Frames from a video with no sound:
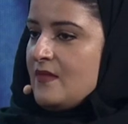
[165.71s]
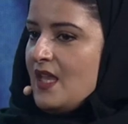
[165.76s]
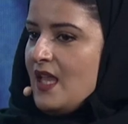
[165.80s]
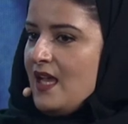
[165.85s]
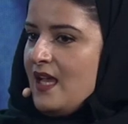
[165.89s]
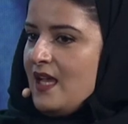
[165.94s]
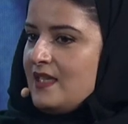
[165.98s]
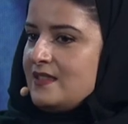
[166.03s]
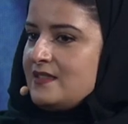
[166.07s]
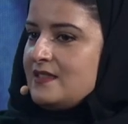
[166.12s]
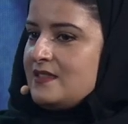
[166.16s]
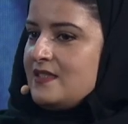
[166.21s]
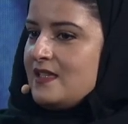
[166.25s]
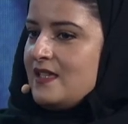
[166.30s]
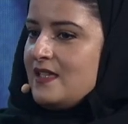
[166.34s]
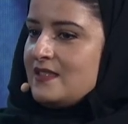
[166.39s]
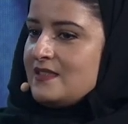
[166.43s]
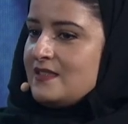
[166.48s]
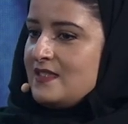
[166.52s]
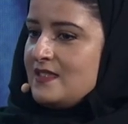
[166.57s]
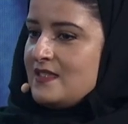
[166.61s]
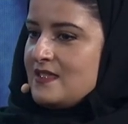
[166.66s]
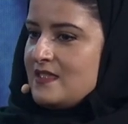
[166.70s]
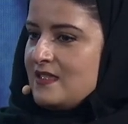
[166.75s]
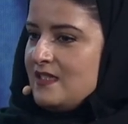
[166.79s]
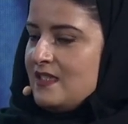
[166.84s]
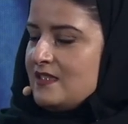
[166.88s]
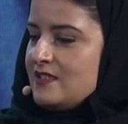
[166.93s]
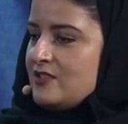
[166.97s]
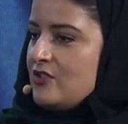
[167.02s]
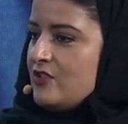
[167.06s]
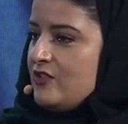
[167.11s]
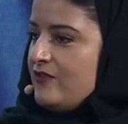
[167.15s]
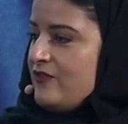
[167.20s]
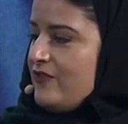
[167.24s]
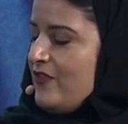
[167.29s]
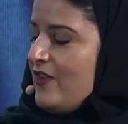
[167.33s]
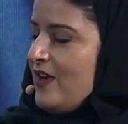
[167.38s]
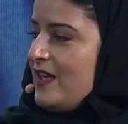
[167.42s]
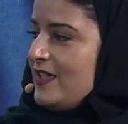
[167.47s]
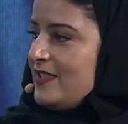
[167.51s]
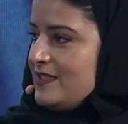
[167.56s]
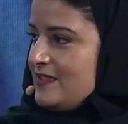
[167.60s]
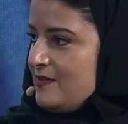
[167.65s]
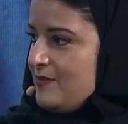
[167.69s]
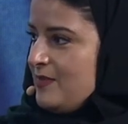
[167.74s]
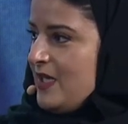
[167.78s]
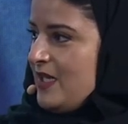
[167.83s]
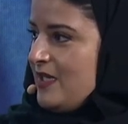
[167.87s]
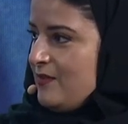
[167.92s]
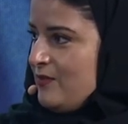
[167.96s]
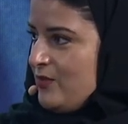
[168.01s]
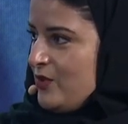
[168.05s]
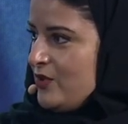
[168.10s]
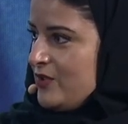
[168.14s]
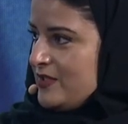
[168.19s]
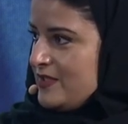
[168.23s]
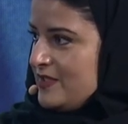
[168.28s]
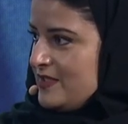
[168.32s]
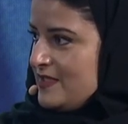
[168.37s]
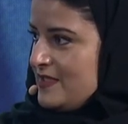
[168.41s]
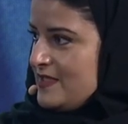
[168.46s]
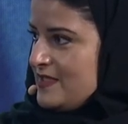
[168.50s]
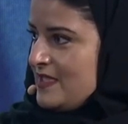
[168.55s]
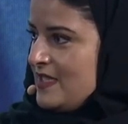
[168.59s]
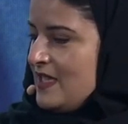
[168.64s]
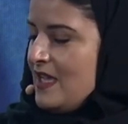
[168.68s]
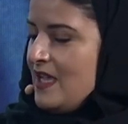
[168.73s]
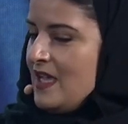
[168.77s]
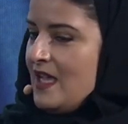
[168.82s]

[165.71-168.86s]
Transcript: and that is not confined by borders.